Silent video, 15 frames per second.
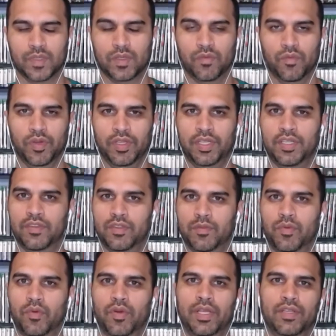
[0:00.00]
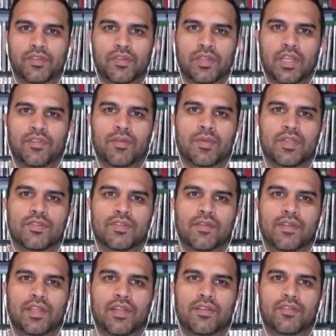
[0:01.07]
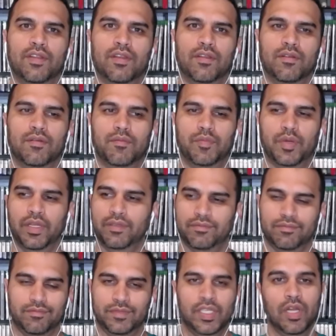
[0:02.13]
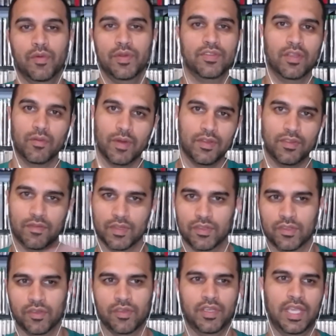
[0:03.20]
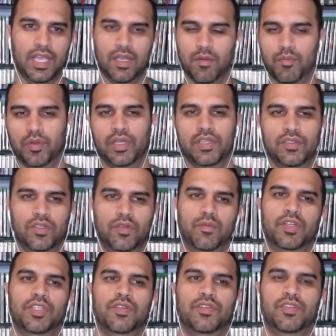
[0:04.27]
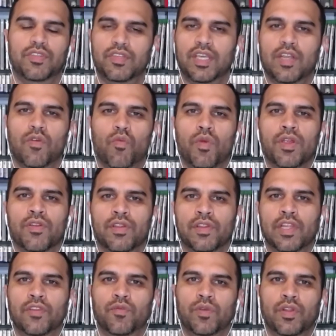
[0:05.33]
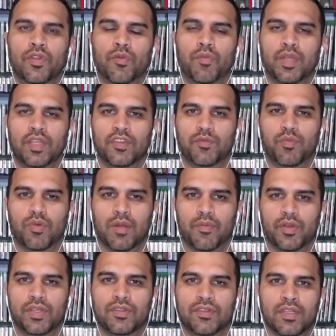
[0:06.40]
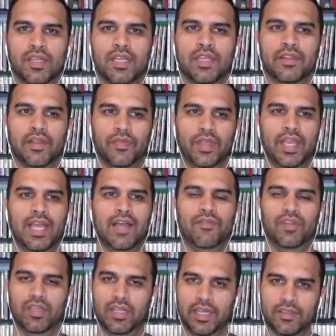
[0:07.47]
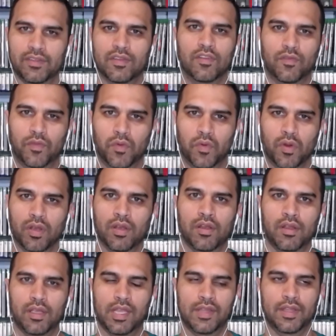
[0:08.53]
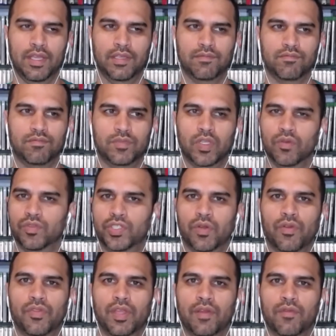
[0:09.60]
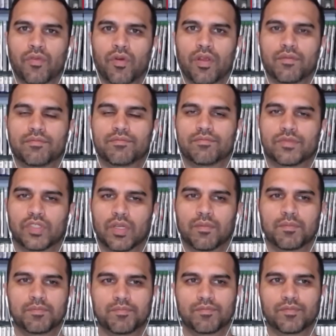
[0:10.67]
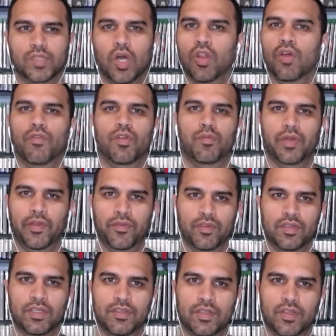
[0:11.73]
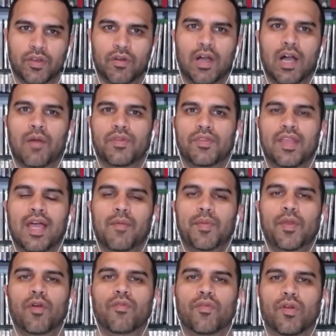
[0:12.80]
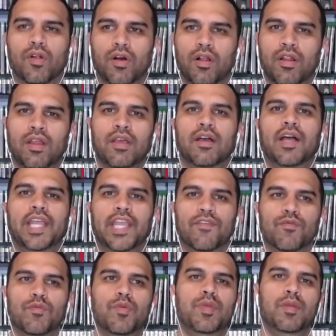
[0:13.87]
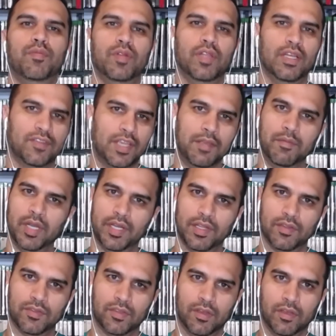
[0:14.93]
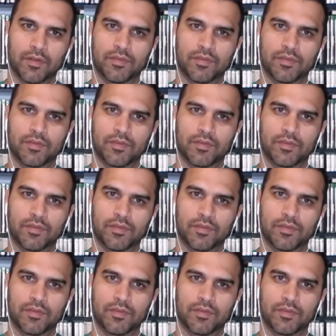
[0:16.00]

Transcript: really disappointing. So that's some of the stuff that was done. But, we saw the rest of it, so you can't complain too much. It's just kind of weird that that's one of their biggest properties that they have the license for, and they don't show a thing for it. So all over the place with Nintendo. I was happy overall. I give them a B+, A- on